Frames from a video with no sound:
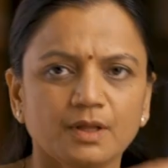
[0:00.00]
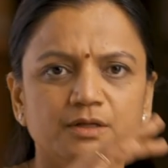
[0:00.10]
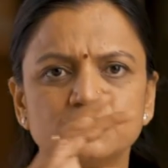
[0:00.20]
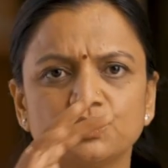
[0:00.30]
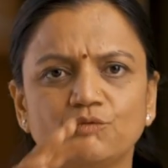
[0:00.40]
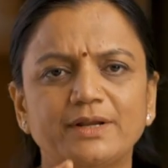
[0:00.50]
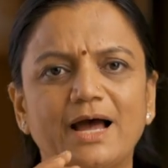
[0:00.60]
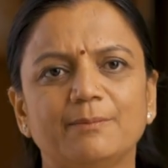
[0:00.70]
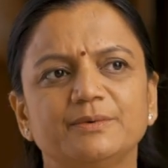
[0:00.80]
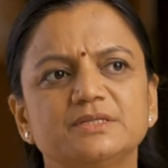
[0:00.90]
So, what
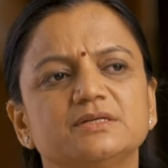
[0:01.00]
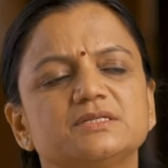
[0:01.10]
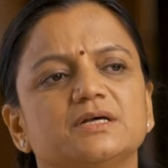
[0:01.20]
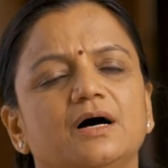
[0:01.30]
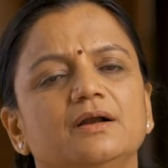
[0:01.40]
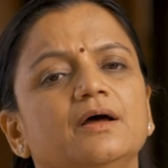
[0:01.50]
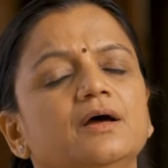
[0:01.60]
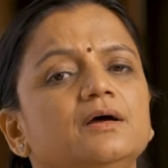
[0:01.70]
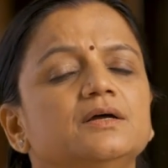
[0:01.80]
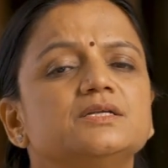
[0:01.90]
happens is that
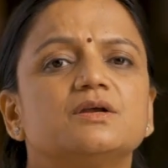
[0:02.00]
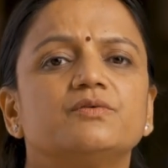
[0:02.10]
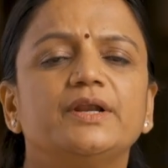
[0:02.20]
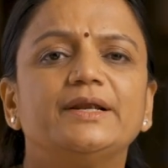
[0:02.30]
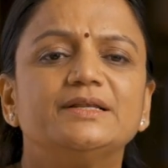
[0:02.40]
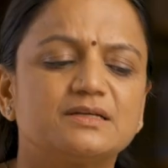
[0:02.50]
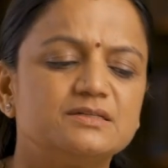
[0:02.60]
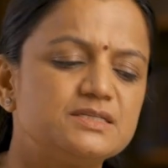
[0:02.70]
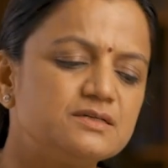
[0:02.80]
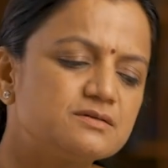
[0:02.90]
generally it is
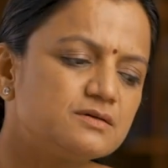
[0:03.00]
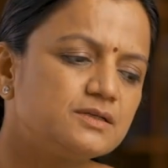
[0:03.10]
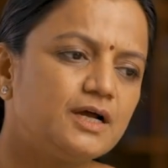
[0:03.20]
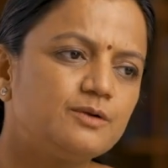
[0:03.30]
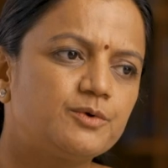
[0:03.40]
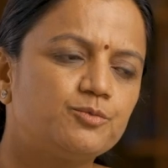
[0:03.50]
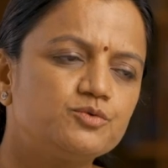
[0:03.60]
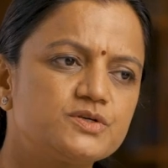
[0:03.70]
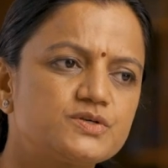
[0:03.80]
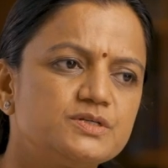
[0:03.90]
considered that
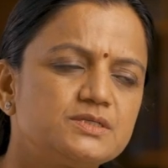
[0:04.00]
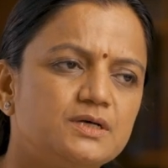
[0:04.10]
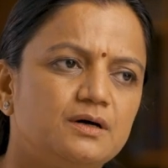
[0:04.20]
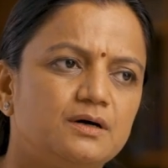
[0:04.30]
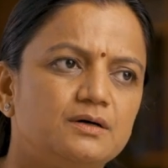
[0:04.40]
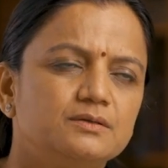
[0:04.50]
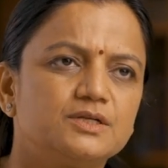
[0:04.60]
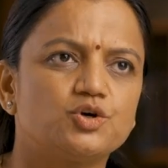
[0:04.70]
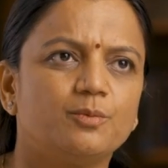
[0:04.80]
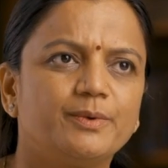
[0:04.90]
prepositions, the
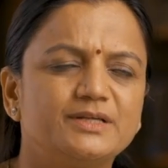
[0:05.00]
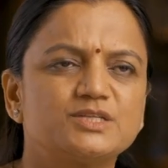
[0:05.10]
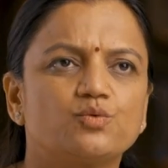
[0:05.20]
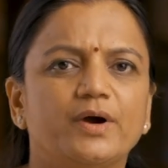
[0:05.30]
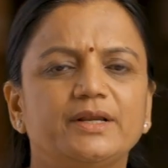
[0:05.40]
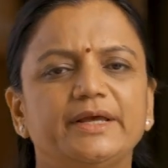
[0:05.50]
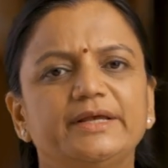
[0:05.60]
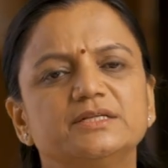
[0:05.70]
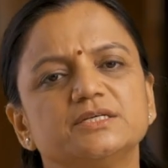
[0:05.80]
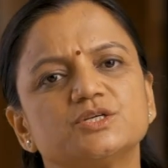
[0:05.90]
topic is quite
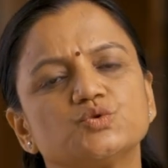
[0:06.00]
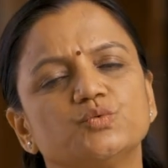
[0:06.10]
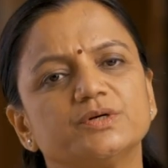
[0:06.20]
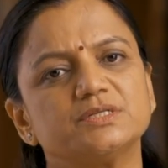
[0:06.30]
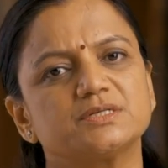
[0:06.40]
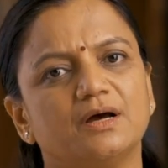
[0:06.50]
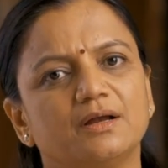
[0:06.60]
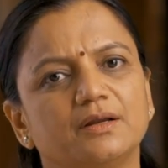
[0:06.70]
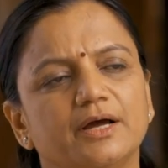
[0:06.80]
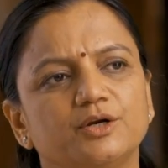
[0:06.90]
easy to
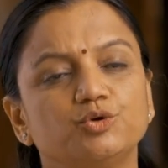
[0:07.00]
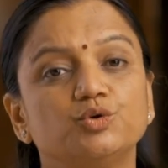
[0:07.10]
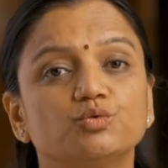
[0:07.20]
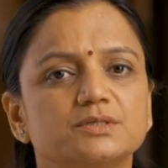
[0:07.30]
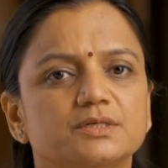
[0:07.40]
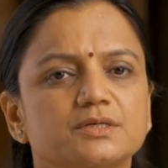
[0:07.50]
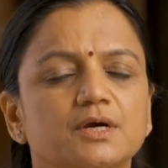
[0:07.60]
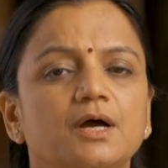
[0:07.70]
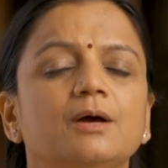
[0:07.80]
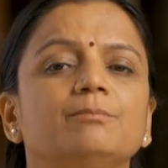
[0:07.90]
understand and to use it,
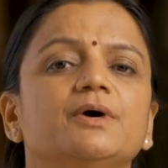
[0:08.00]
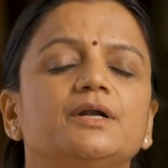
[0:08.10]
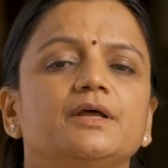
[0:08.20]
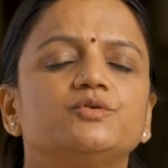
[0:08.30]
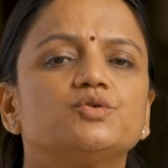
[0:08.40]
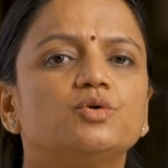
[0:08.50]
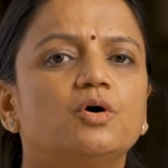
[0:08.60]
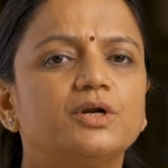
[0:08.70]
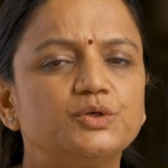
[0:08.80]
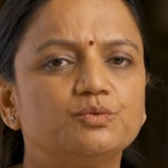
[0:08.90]
but if you do
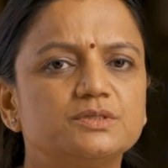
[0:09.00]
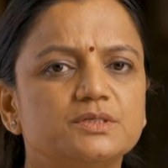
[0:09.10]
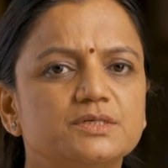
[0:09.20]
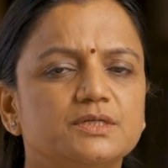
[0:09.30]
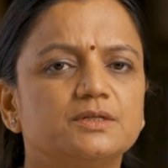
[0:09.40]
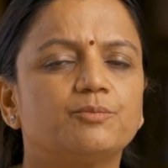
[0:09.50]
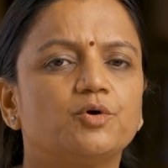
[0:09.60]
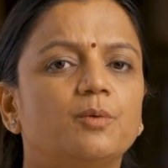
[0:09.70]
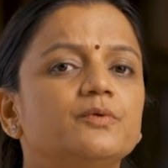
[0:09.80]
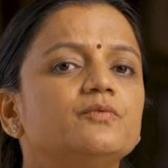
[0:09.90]
not use it in the
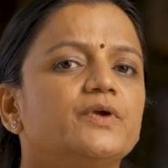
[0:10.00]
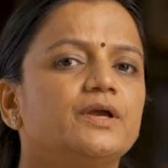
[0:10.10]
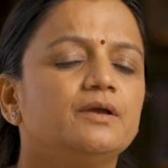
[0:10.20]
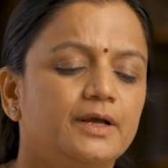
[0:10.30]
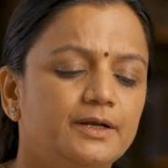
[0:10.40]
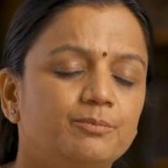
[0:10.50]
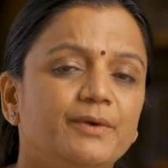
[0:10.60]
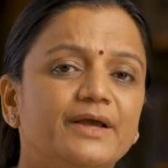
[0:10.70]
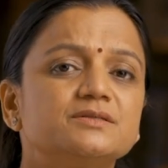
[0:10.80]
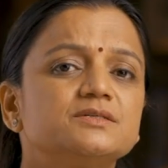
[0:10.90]
proper way, it
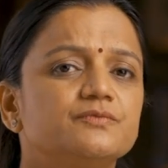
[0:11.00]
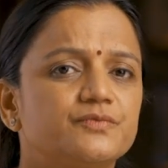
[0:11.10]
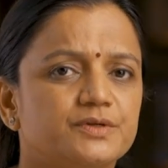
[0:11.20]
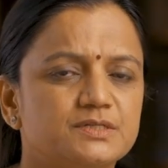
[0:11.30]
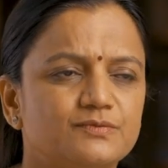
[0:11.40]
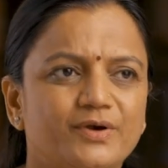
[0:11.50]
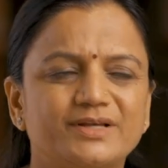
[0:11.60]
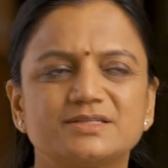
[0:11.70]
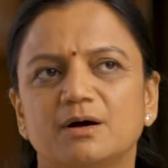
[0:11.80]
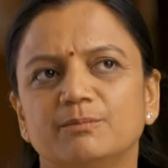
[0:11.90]
makes a difference. For
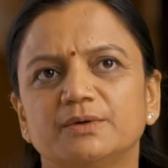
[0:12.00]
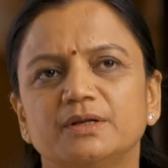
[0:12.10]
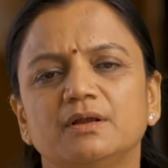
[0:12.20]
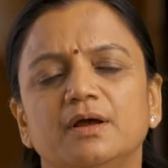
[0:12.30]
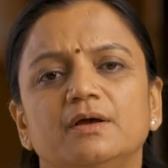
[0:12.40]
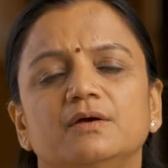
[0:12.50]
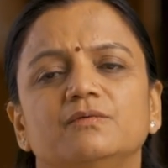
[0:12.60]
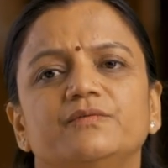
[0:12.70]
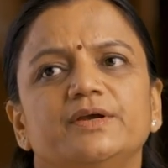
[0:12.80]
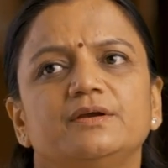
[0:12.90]
example,
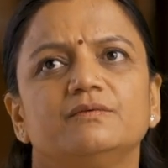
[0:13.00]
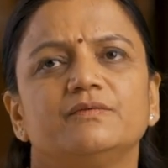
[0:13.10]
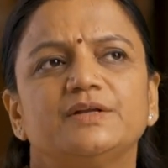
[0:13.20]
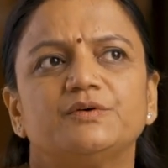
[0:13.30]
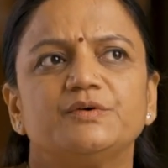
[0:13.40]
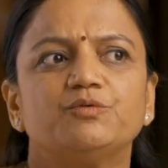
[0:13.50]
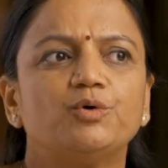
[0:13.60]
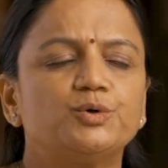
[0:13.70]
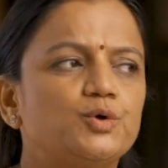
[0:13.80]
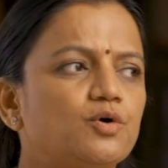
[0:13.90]
whenever we want
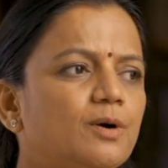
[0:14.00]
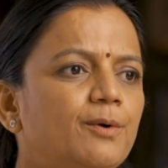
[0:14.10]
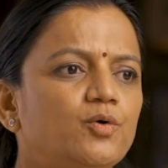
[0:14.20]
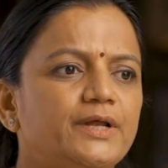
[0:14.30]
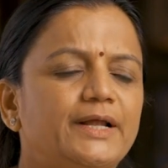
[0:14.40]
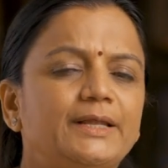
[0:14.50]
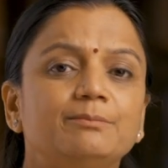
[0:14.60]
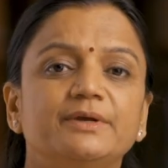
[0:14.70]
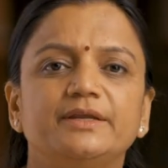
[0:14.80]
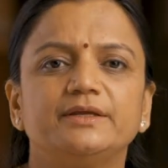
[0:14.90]
to talk about any
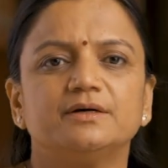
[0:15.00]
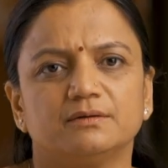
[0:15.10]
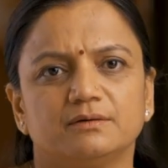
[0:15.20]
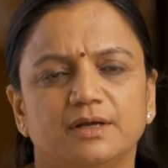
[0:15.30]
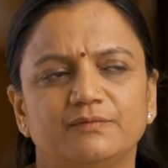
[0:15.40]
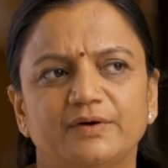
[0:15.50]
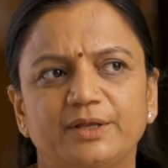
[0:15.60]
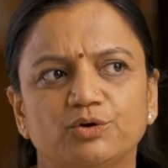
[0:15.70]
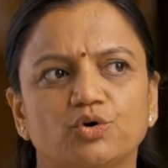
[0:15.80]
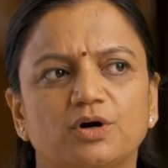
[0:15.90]
media, if I need
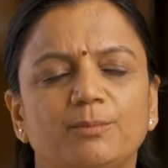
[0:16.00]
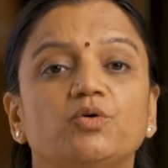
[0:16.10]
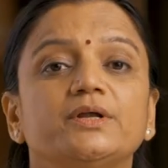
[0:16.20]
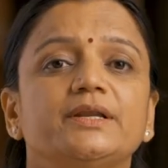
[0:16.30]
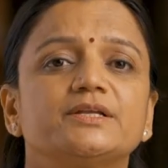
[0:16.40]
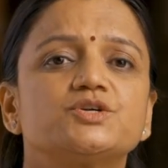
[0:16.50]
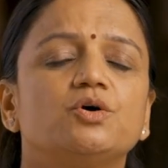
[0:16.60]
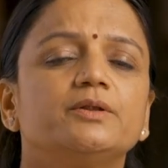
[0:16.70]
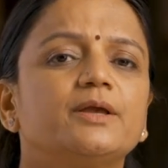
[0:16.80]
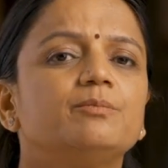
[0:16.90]
to talk about
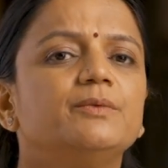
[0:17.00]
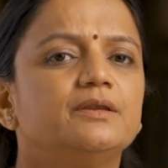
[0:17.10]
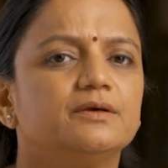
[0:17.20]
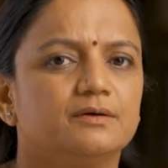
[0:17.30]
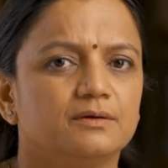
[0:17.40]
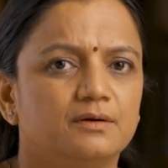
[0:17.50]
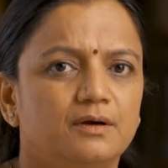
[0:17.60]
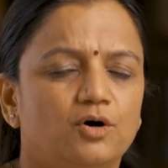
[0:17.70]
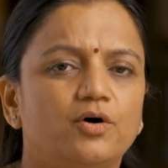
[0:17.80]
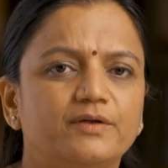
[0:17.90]
electronic media,
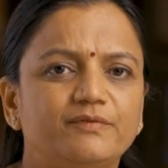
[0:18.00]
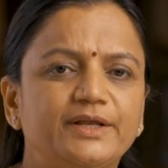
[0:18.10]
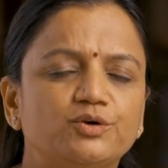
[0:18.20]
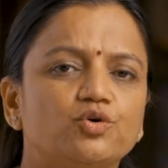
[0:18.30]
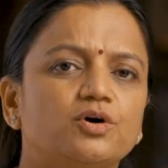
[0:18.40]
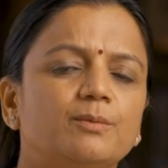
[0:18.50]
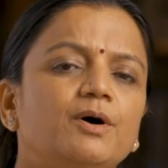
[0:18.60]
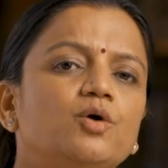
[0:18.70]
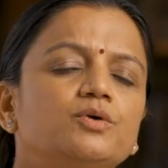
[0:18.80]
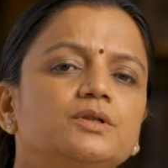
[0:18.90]
or if I need to talk
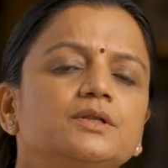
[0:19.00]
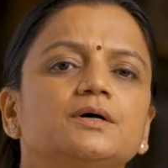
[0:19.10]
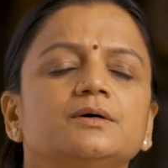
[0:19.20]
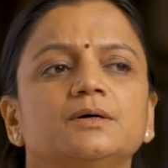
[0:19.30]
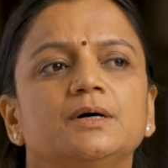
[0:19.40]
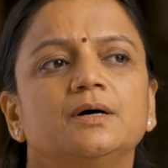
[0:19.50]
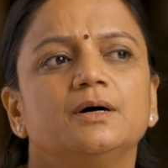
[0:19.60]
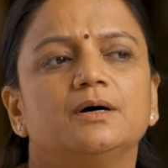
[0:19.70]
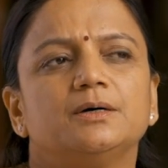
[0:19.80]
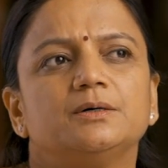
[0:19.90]
about the
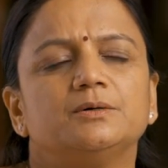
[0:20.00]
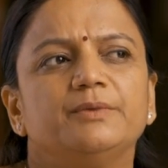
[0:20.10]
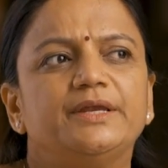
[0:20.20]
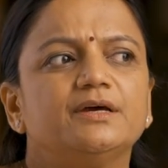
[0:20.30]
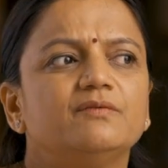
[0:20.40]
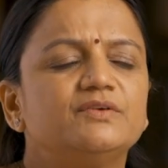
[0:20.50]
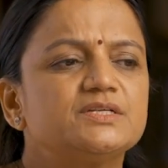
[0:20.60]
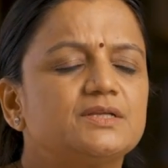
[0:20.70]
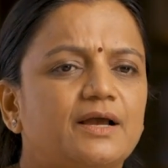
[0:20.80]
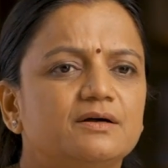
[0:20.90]
media which
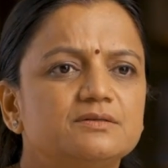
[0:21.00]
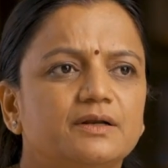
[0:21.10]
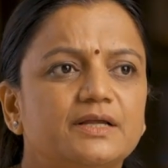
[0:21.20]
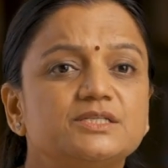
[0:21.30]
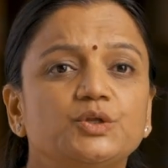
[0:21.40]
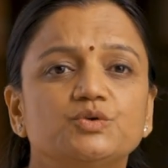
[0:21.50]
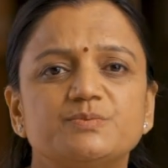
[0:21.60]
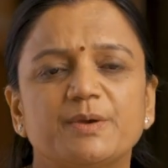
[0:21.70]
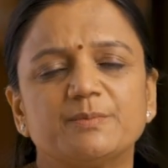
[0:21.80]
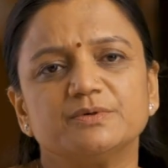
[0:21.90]
is like considered as
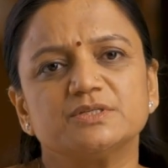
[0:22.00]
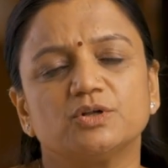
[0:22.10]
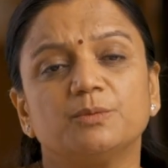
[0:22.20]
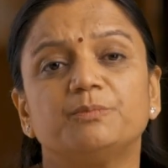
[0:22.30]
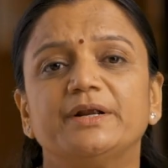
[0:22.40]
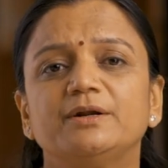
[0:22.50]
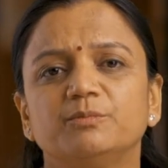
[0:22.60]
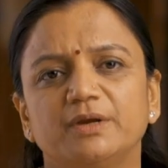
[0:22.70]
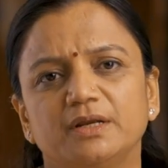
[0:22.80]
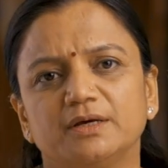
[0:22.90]
newspapers or the print
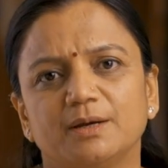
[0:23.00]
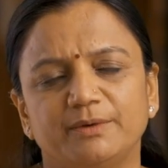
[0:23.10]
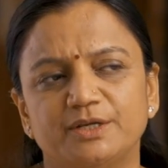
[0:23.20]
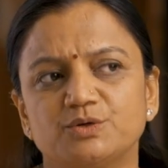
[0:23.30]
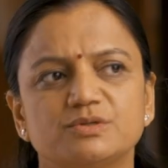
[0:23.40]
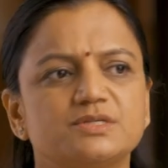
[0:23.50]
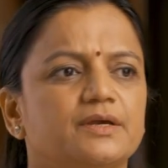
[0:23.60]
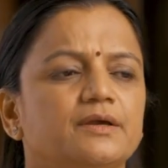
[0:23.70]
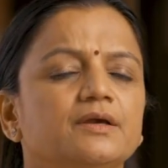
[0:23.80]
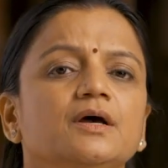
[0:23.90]
media, I mean to say.